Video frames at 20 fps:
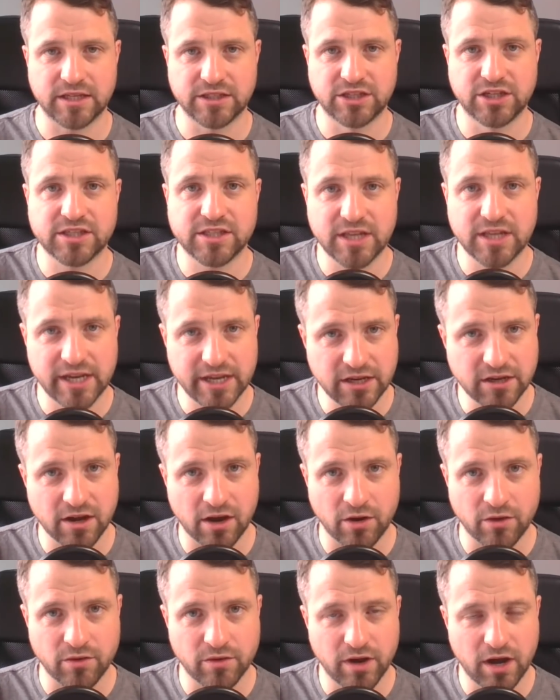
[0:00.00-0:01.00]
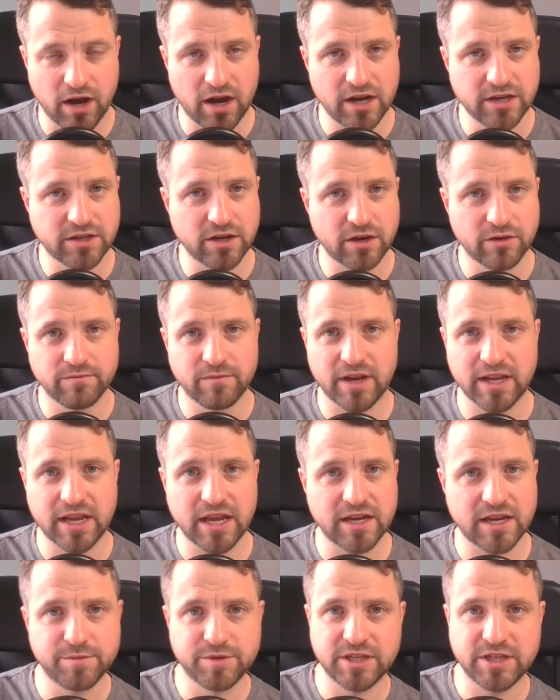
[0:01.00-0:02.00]
Just to let you know, I don't make
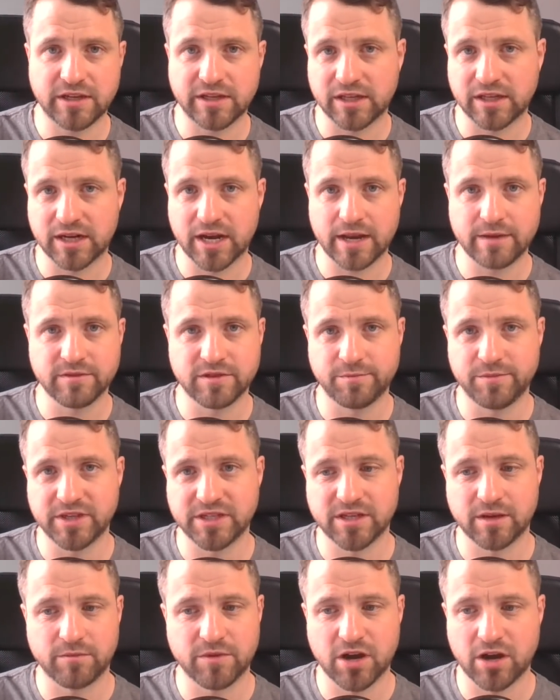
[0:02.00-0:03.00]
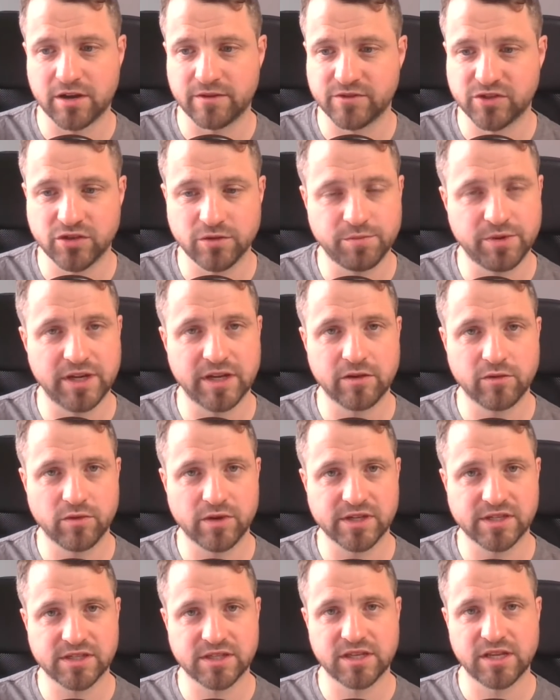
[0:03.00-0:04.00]
any particular claim to be some kind of super
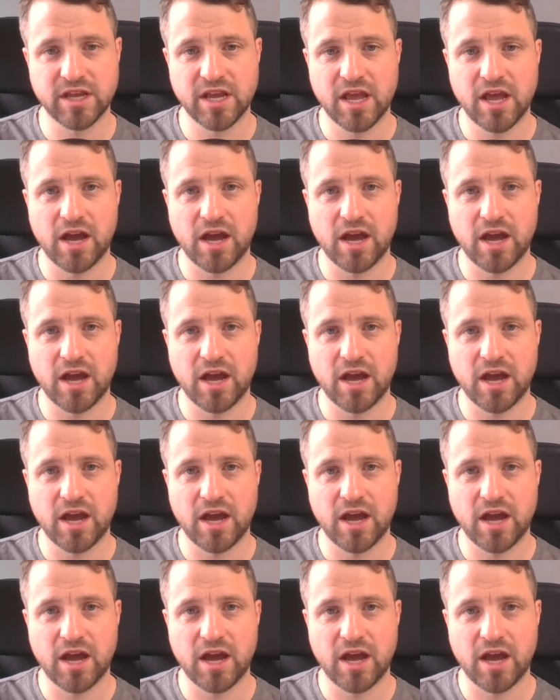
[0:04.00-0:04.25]
linguist.